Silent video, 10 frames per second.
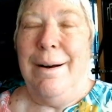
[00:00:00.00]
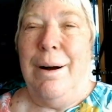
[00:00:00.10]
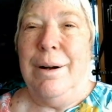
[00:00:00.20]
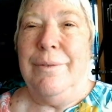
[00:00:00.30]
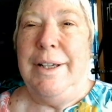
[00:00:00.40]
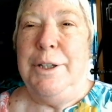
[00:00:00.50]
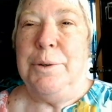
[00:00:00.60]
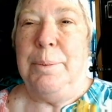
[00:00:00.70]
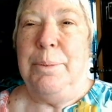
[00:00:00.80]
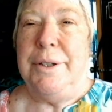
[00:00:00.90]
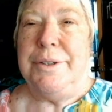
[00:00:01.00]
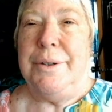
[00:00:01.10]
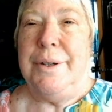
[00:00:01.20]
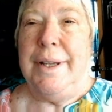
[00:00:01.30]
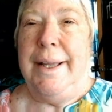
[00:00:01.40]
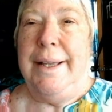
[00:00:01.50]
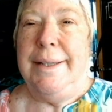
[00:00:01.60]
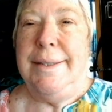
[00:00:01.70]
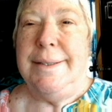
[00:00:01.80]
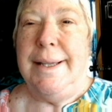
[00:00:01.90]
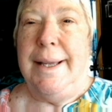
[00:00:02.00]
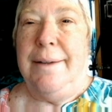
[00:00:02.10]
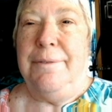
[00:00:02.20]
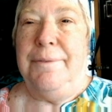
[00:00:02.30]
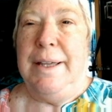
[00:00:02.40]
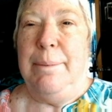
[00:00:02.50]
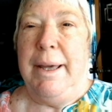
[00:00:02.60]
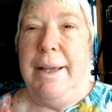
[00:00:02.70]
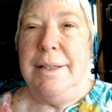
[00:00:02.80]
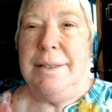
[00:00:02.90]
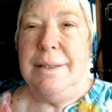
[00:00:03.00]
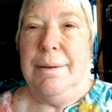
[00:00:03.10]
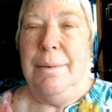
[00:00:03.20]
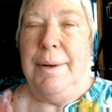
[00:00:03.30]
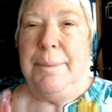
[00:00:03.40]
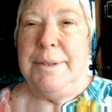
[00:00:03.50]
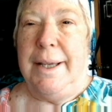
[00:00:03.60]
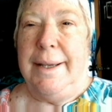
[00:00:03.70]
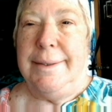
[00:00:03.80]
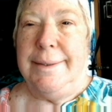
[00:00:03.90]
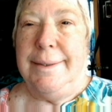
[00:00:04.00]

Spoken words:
RV Trip Wizard is a fee-based website.